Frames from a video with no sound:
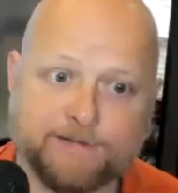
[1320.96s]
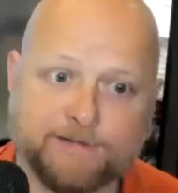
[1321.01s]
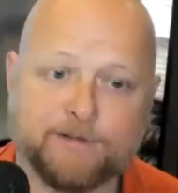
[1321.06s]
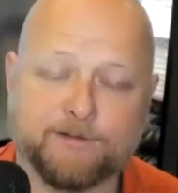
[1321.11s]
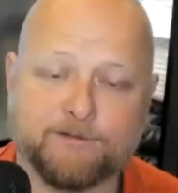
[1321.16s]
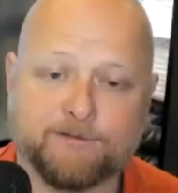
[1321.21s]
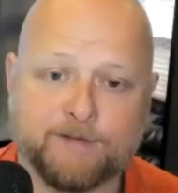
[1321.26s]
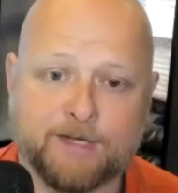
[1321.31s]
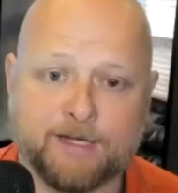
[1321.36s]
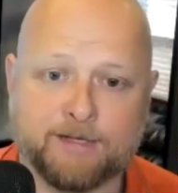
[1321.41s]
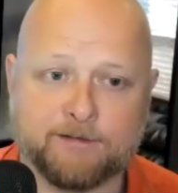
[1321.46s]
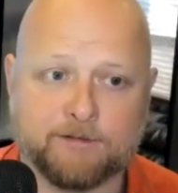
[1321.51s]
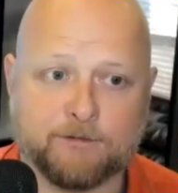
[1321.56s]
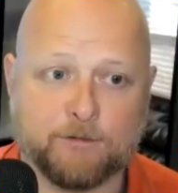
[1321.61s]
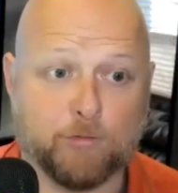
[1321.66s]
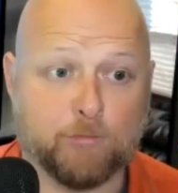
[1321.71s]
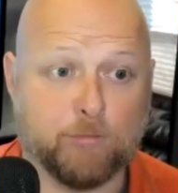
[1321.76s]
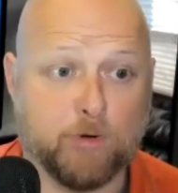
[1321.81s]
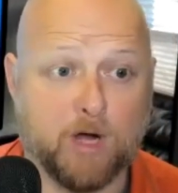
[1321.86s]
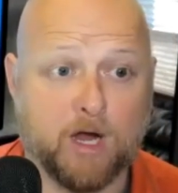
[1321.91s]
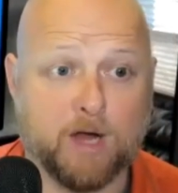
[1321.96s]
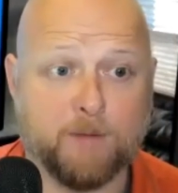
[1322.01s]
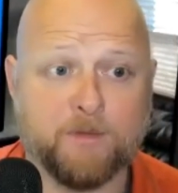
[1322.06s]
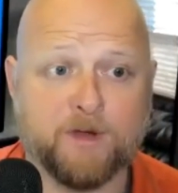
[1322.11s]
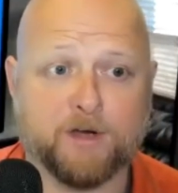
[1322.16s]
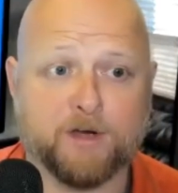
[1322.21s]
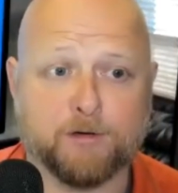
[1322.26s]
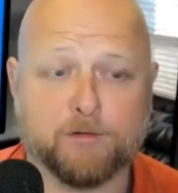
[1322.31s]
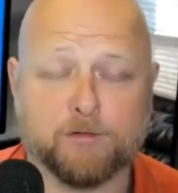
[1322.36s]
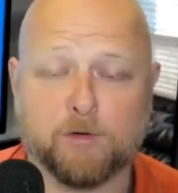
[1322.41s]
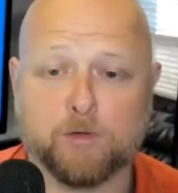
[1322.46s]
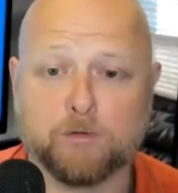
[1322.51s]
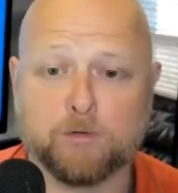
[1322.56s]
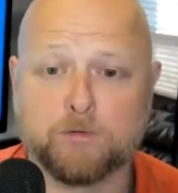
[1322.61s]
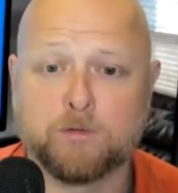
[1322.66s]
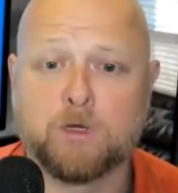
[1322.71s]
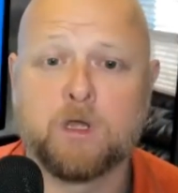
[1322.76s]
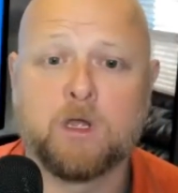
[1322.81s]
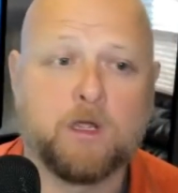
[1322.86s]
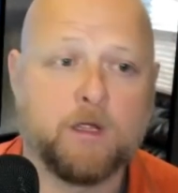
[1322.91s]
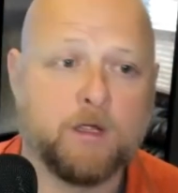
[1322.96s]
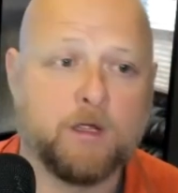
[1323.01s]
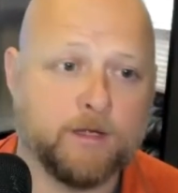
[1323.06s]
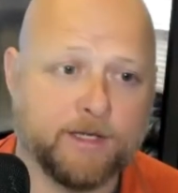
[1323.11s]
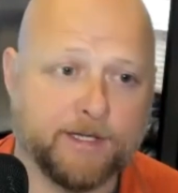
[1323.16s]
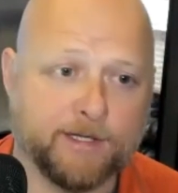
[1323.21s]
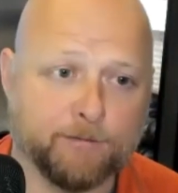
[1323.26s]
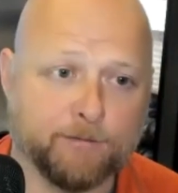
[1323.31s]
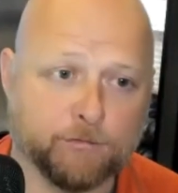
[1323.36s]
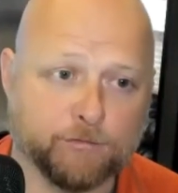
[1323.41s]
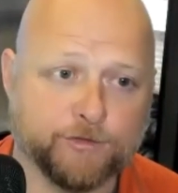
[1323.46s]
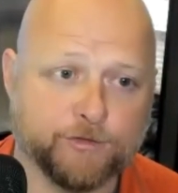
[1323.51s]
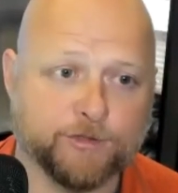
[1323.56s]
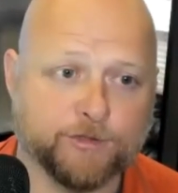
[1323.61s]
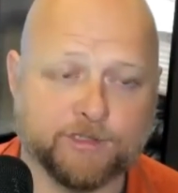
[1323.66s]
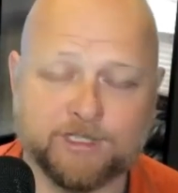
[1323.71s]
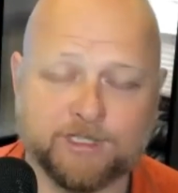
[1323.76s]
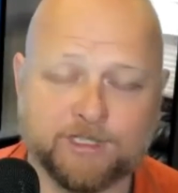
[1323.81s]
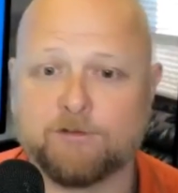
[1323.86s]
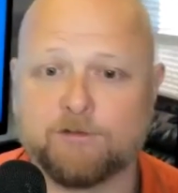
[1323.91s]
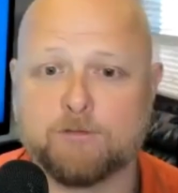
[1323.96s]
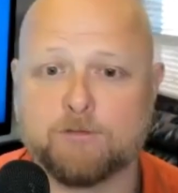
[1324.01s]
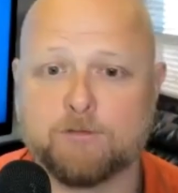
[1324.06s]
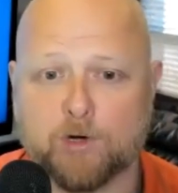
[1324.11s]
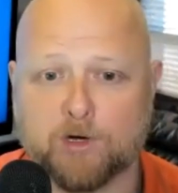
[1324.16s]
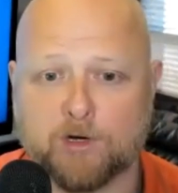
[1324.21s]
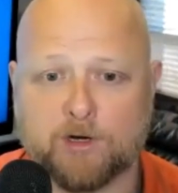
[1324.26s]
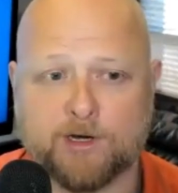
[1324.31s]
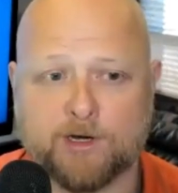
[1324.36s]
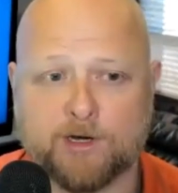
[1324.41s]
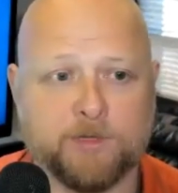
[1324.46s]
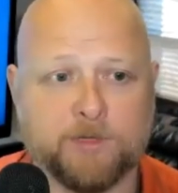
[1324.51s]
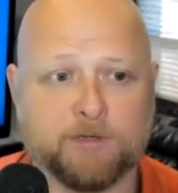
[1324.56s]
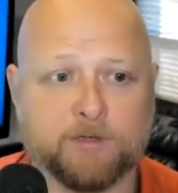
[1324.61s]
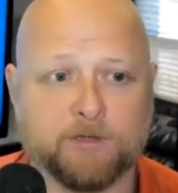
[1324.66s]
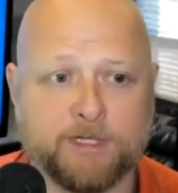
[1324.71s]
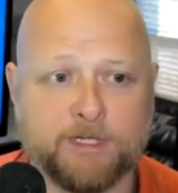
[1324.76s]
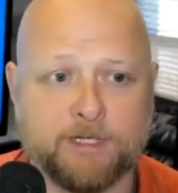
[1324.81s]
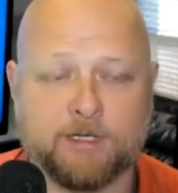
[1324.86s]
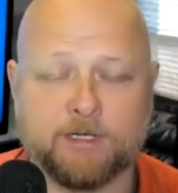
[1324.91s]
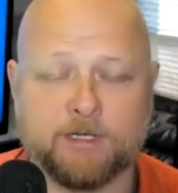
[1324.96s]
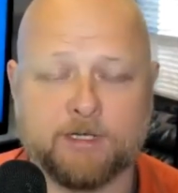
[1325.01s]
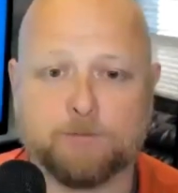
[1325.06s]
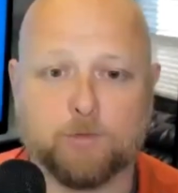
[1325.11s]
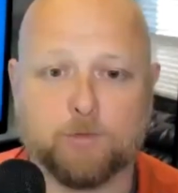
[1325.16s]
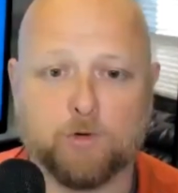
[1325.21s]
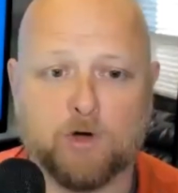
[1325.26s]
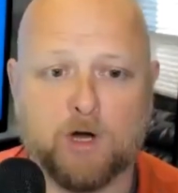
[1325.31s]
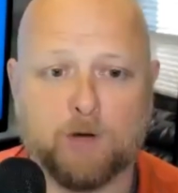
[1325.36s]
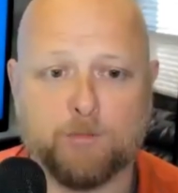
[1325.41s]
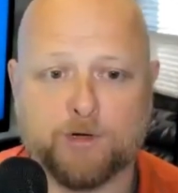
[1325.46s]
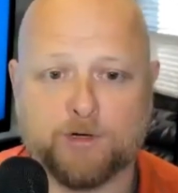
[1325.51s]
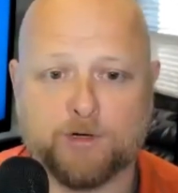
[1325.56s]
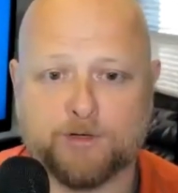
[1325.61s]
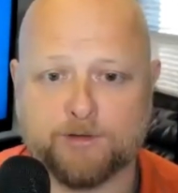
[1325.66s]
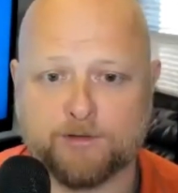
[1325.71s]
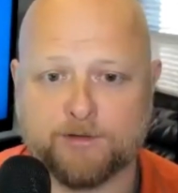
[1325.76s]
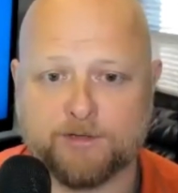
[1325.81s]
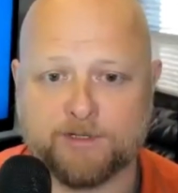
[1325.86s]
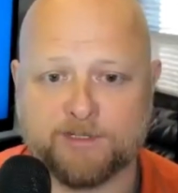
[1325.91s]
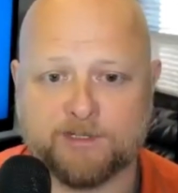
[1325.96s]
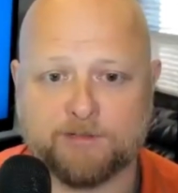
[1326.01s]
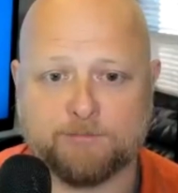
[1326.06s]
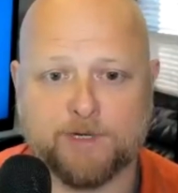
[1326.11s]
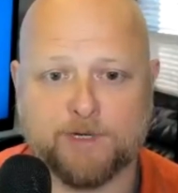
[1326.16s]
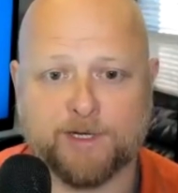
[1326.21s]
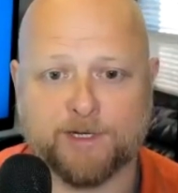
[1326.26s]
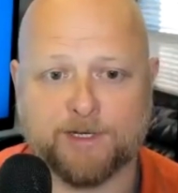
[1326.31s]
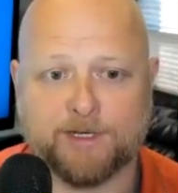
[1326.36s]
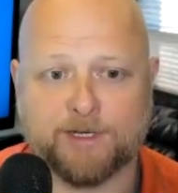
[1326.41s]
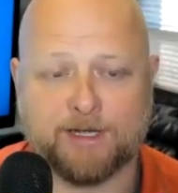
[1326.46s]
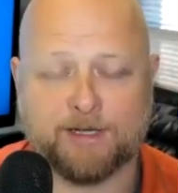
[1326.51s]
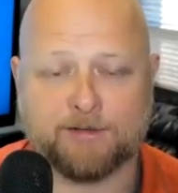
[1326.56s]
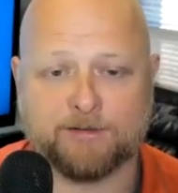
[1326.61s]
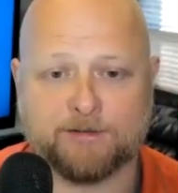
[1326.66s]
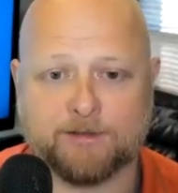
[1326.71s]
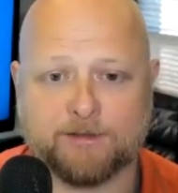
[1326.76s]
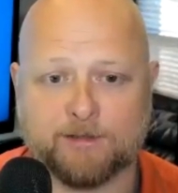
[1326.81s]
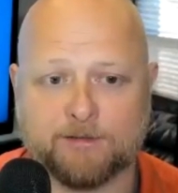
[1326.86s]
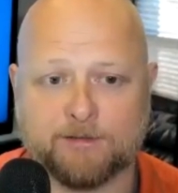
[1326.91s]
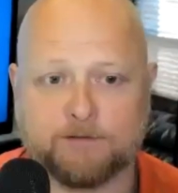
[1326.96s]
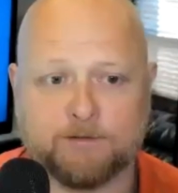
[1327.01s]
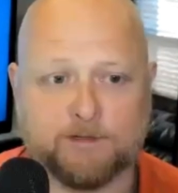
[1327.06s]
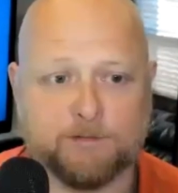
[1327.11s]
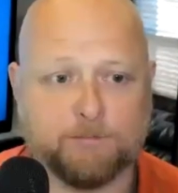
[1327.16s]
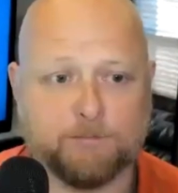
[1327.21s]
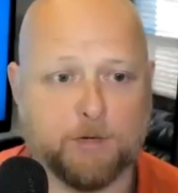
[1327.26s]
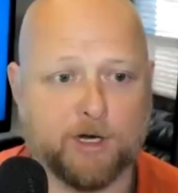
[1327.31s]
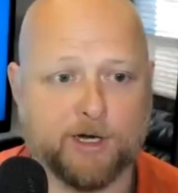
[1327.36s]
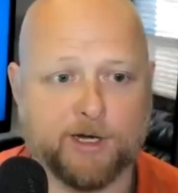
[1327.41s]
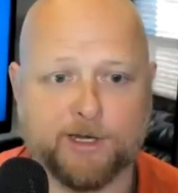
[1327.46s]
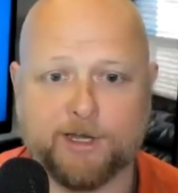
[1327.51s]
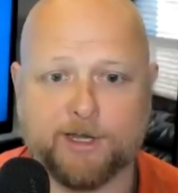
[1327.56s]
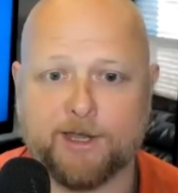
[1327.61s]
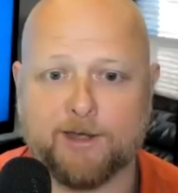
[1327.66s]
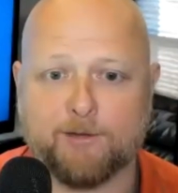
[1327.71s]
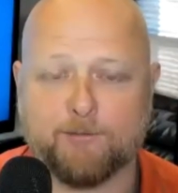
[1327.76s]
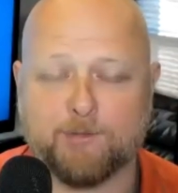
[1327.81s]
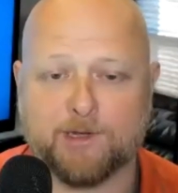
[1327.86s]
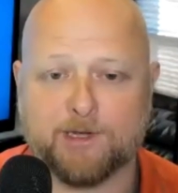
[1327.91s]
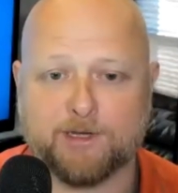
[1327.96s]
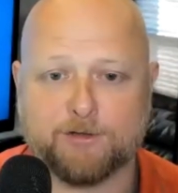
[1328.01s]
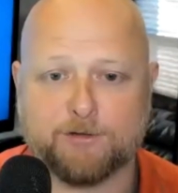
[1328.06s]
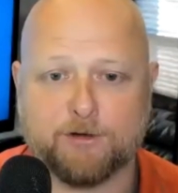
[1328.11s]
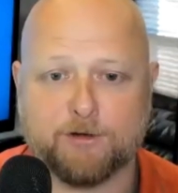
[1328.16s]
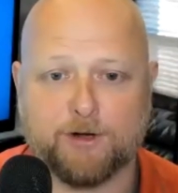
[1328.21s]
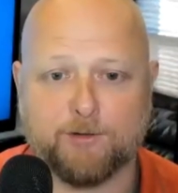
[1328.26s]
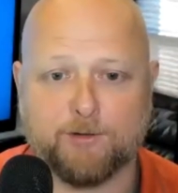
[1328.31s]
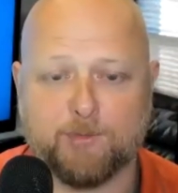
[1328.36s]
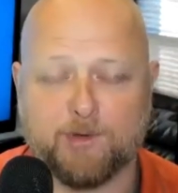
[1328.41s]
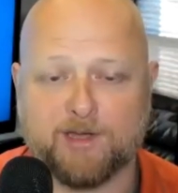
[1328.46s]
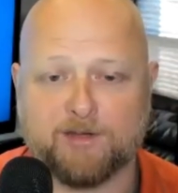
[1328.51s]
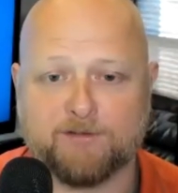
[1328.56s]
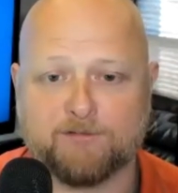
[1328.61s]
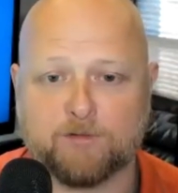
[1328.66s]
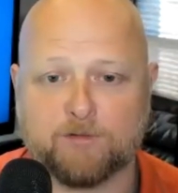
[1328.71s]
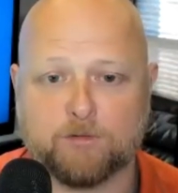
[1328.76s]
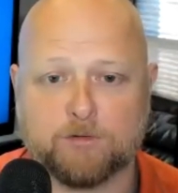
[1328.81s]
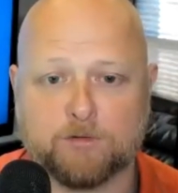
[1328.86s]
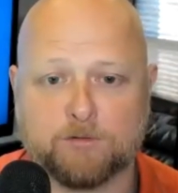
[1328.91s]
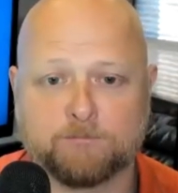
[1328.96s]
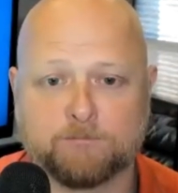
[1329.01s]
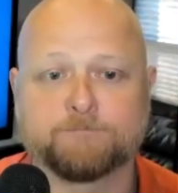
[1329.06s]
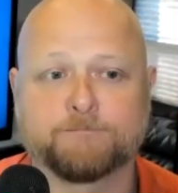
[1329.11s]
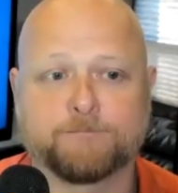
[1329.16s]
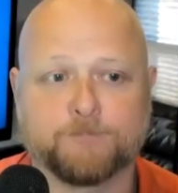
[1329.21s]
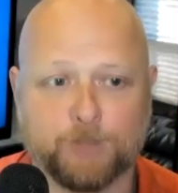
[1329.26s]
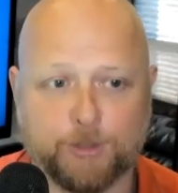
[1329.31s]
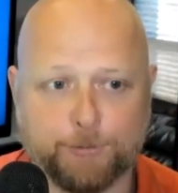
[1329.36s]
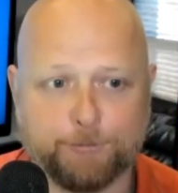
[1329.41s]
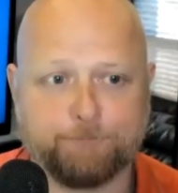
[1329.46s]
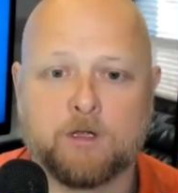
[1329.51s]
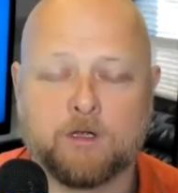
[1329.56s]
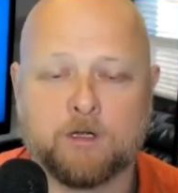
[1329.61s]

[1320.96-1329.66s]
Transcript: even if that's your primary role, it will just give you more credibility and more opportunity to monetize the marketing campaign you're already paying for. So